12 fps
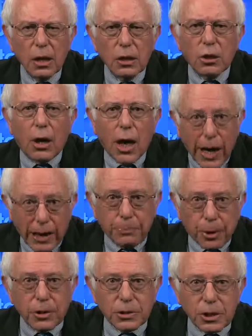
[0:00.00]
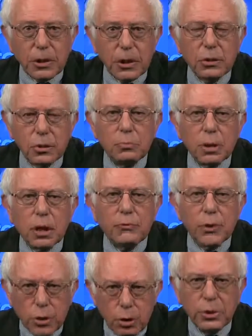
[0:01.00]
So I personally do believe
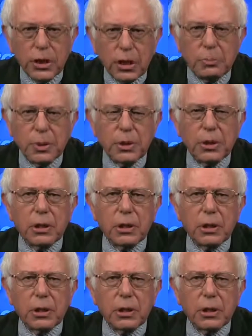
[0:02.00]
we do need a political